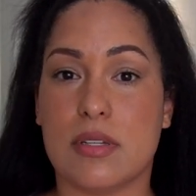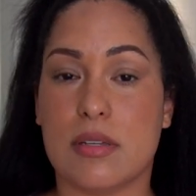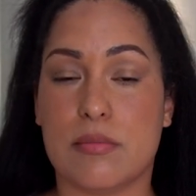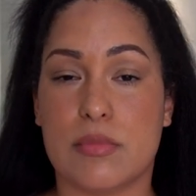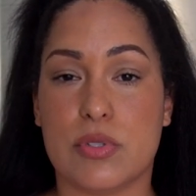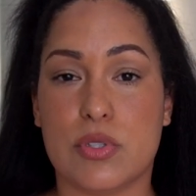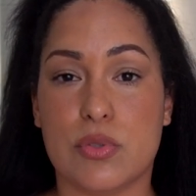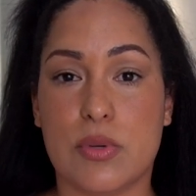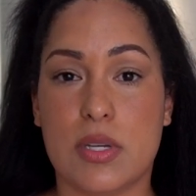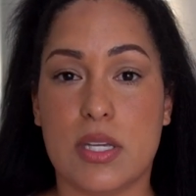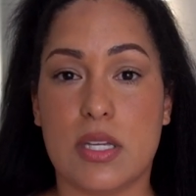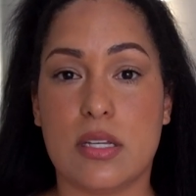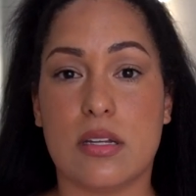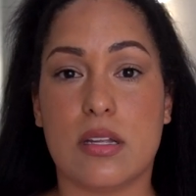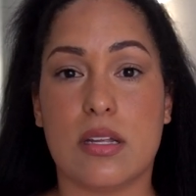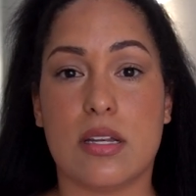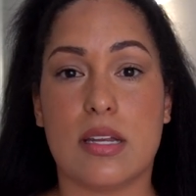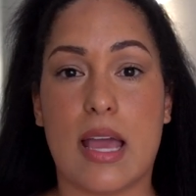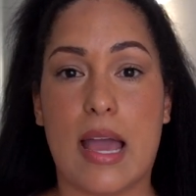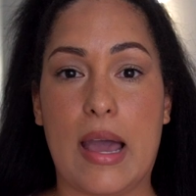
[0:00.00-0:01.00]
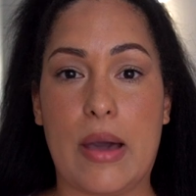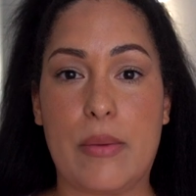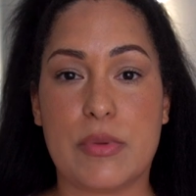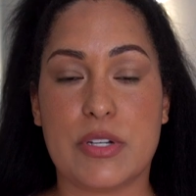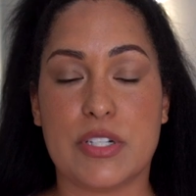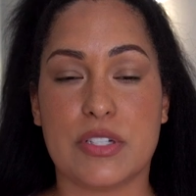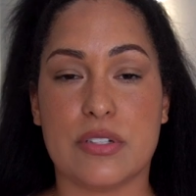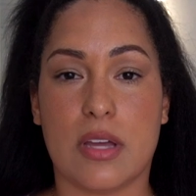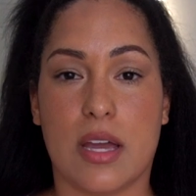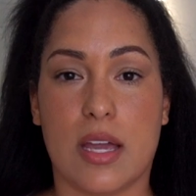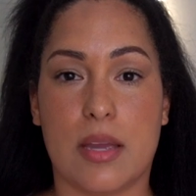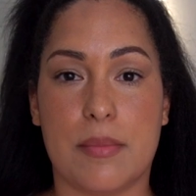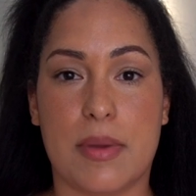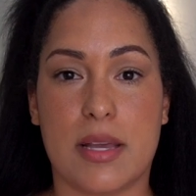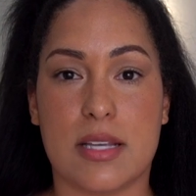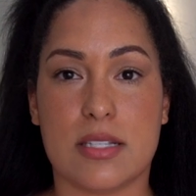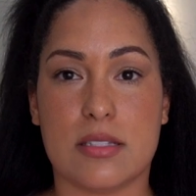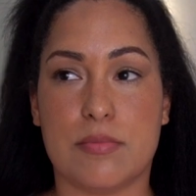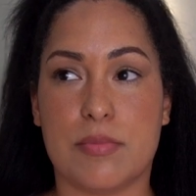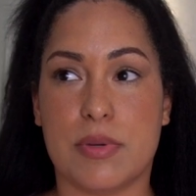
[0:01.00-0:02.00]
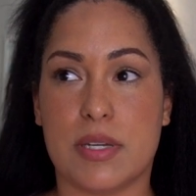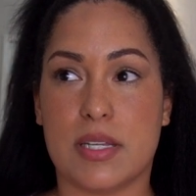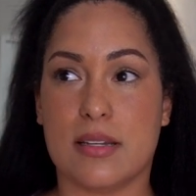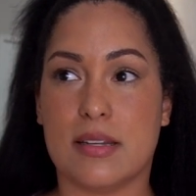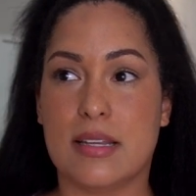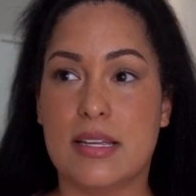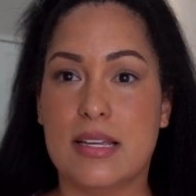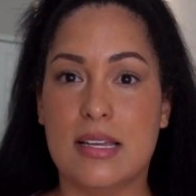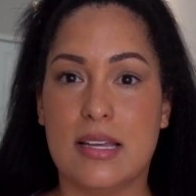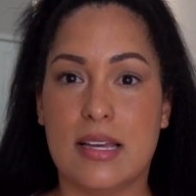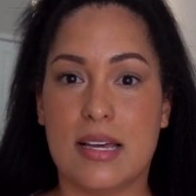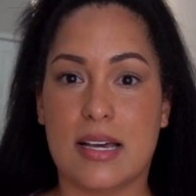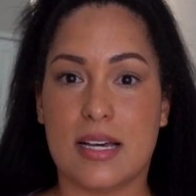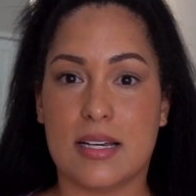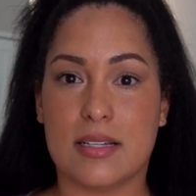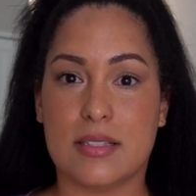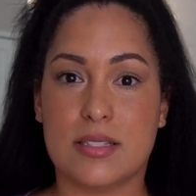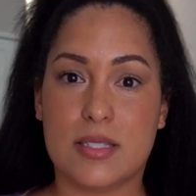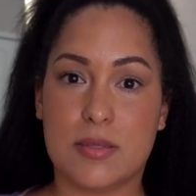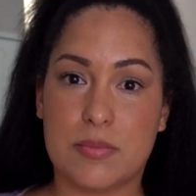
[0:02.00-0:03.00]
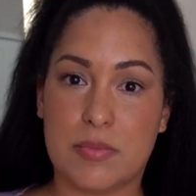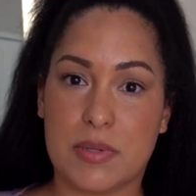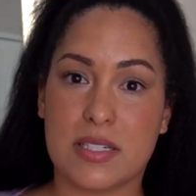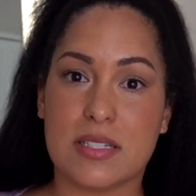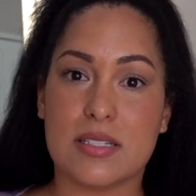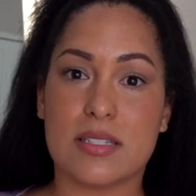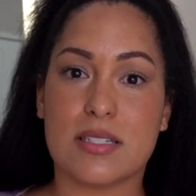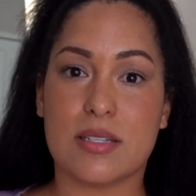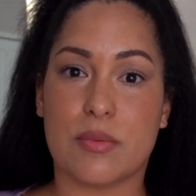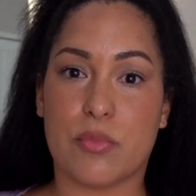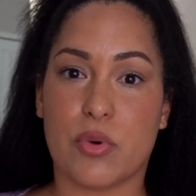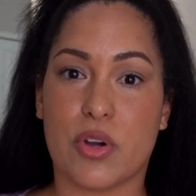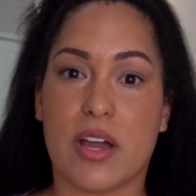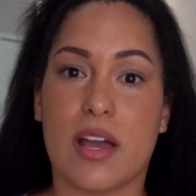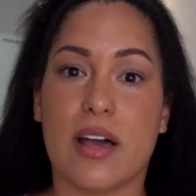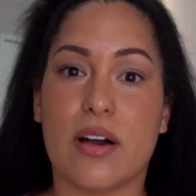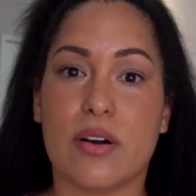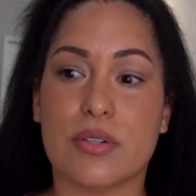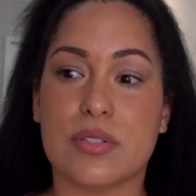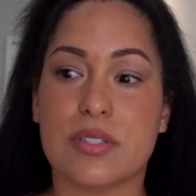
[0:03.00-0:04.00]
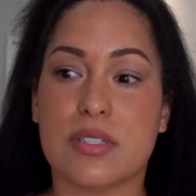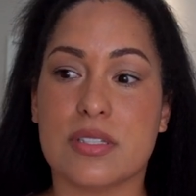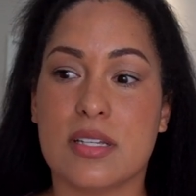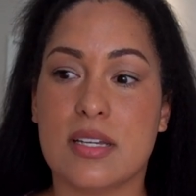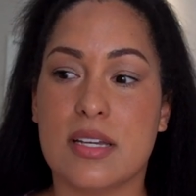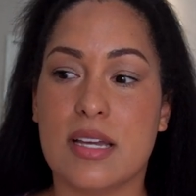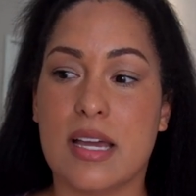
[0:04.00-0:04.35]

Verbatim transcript: in between and how much time has been uh, spent somewhere else,